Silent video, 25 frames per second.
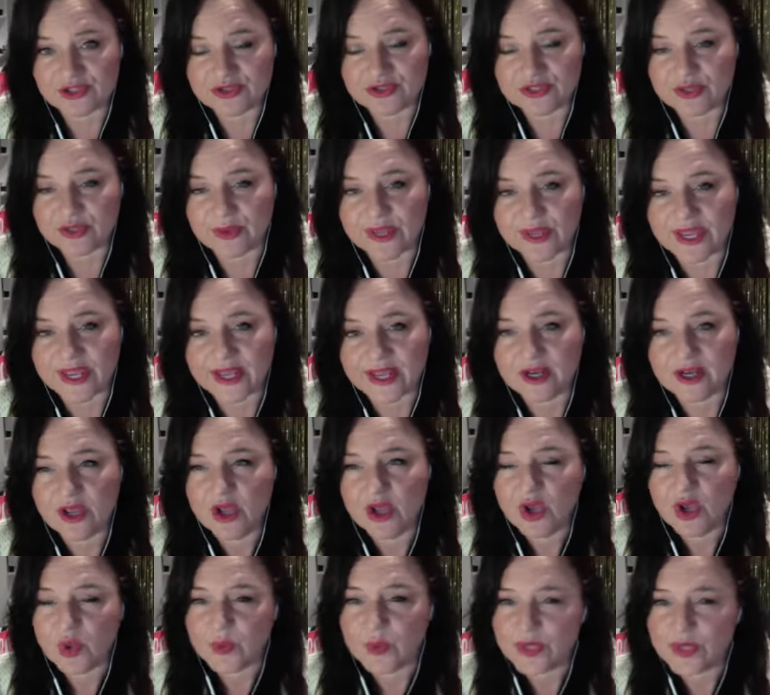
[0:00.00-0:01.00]
So again,
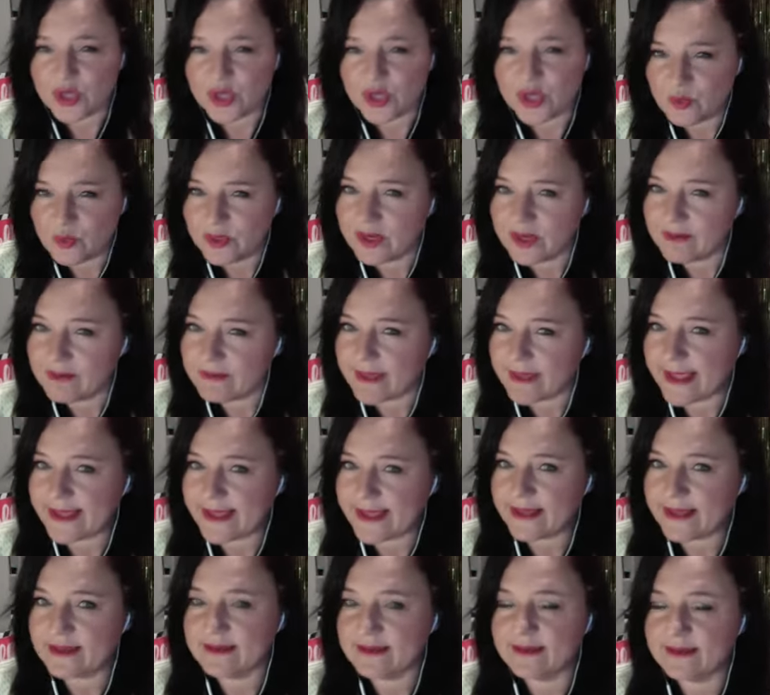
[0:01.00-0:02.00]
we don't want to
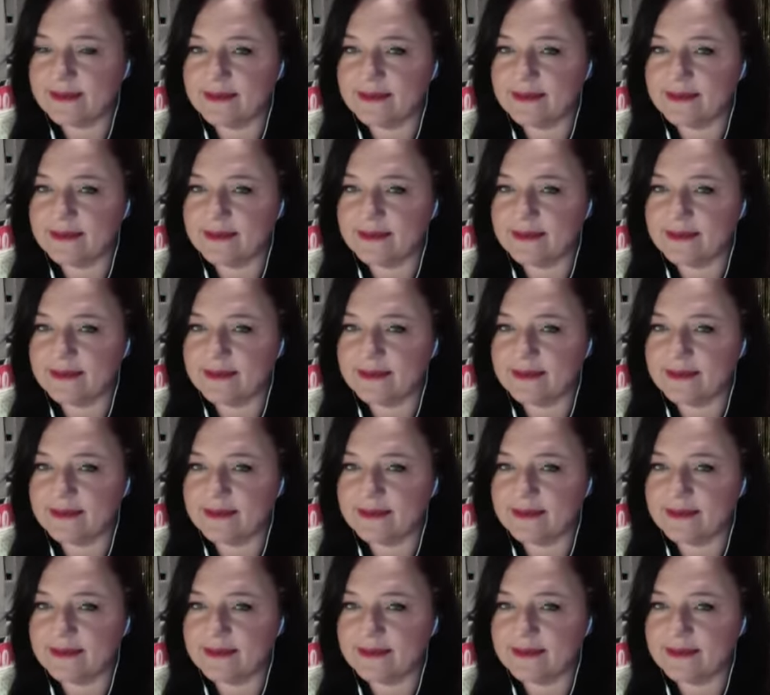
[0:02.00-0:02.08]
make